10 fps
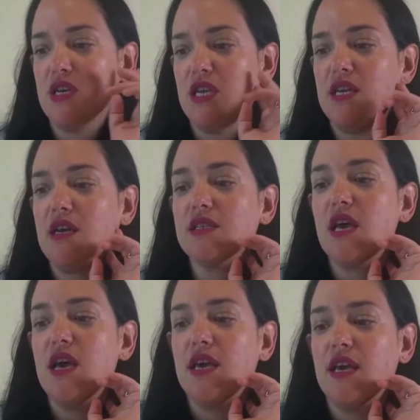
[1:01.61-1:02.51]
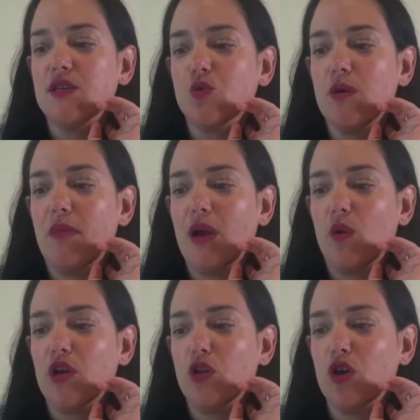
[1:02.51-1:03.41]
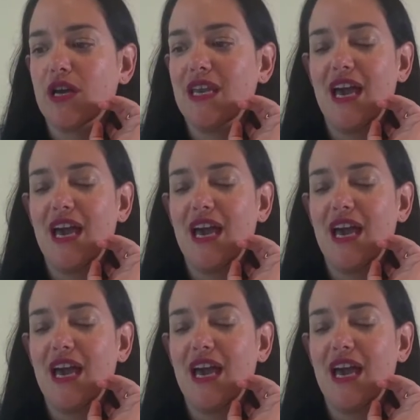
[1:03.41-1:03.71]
needs is we might want to look at